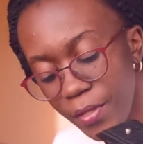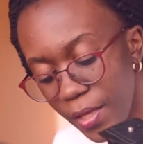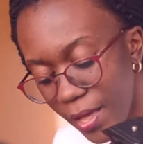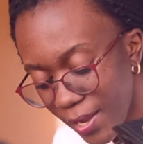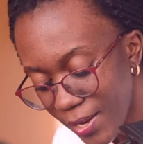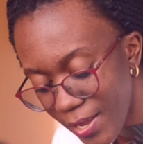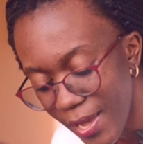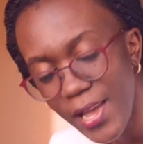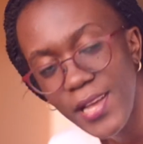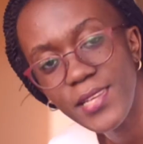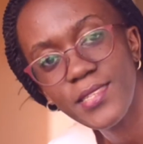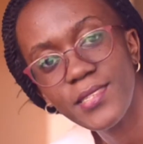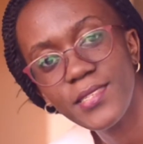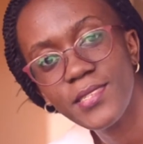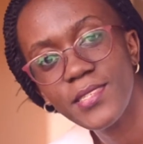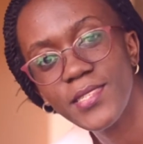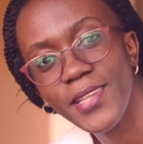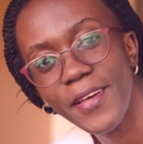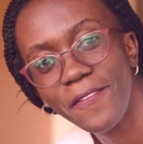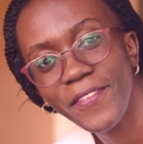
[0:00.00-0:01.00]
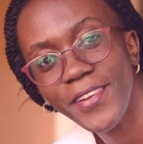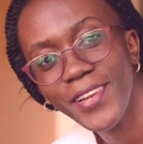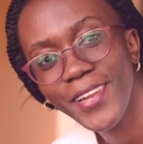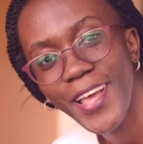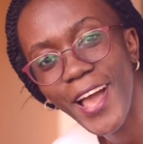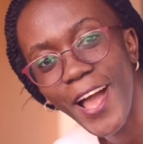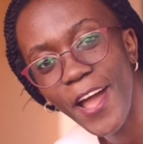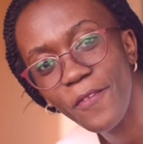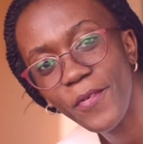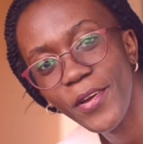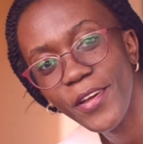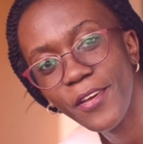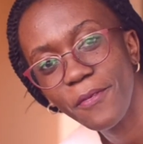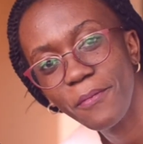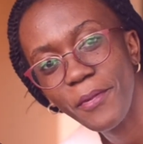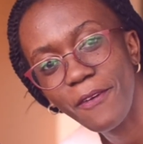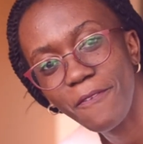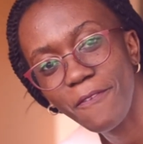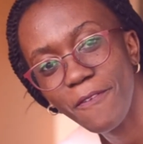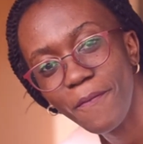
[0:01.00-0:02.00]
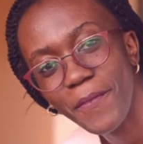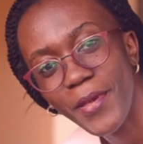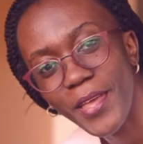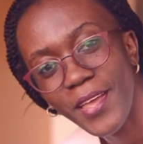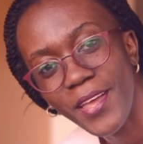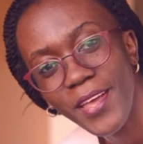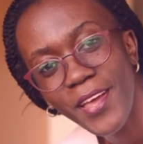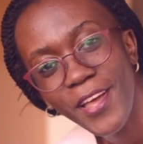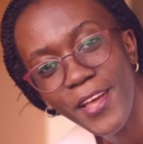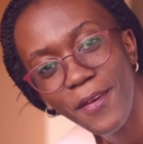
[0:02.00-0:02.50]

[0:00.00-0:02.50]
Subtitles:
And yes, definitely high recommend for me.